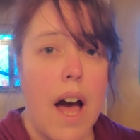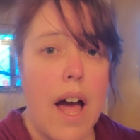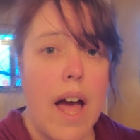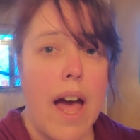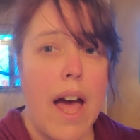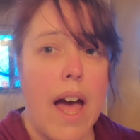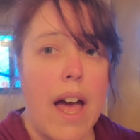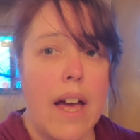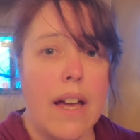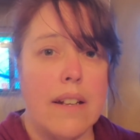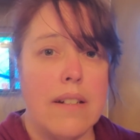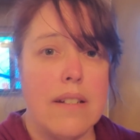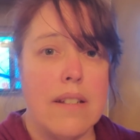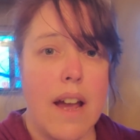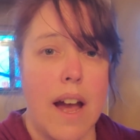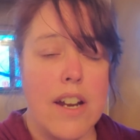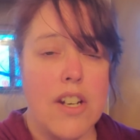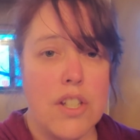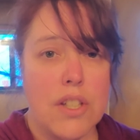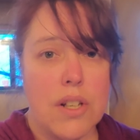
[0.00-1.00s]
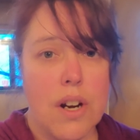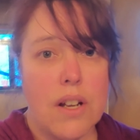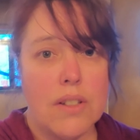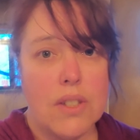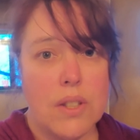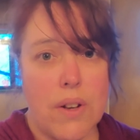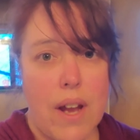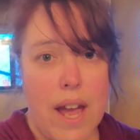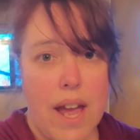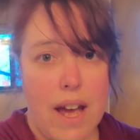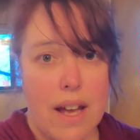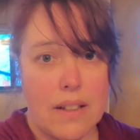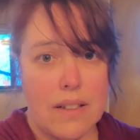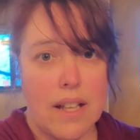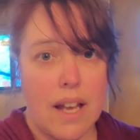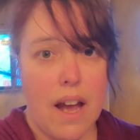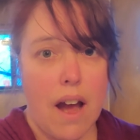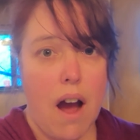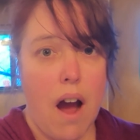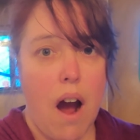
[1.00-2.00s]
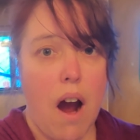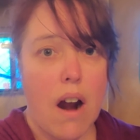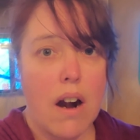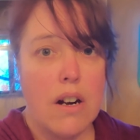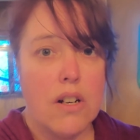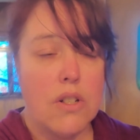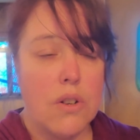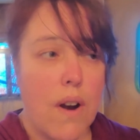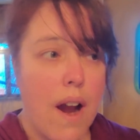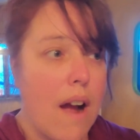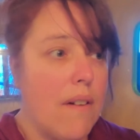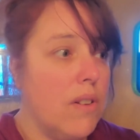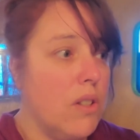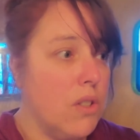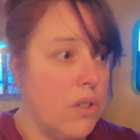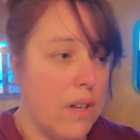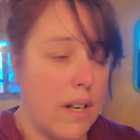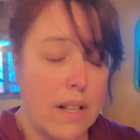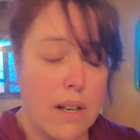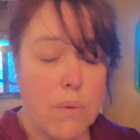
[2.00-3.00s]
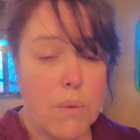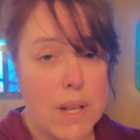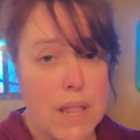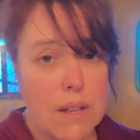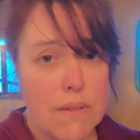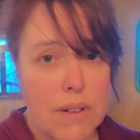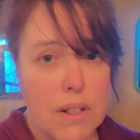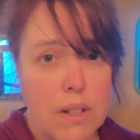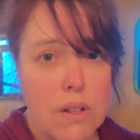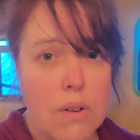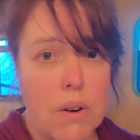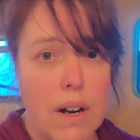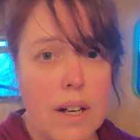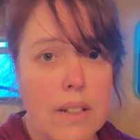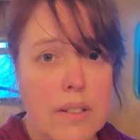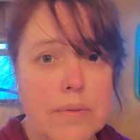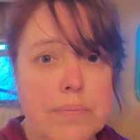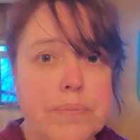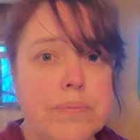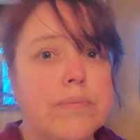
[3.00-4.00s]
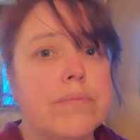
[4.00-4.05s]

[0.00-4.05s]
And I should also add that our travel trailer, we live in New York.